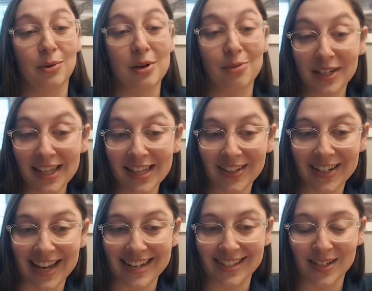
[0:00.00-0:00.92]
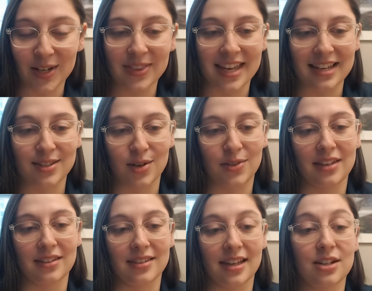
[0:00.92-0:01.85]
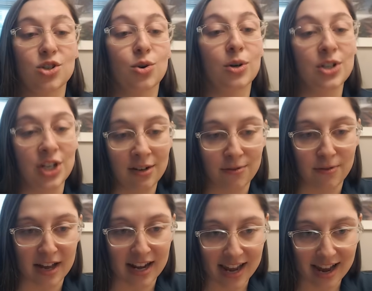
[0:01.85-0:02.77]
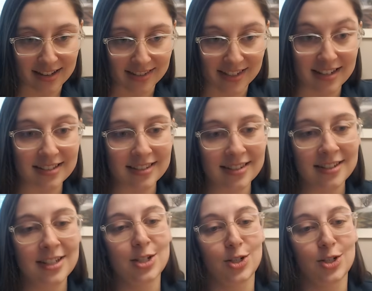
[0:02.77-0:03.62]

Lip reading: we really look at as good things are things like short chain fatty acids,